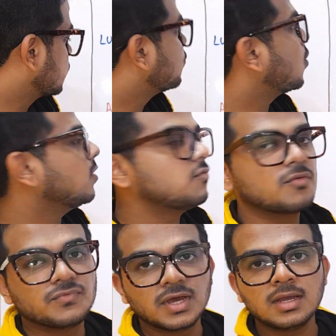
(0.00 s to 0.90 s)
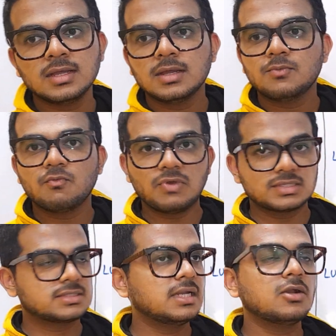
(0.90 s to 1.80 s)
valve of the
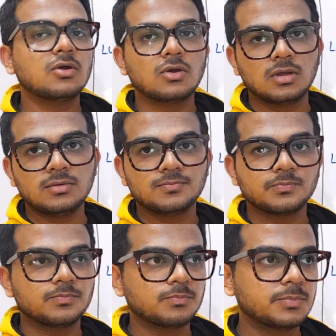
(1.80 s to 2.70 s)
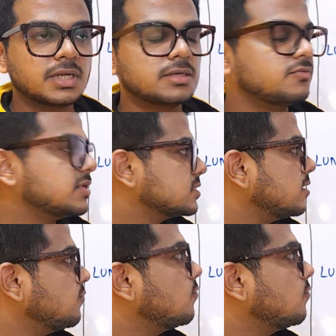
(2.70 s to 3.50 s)
vessel or blood vessel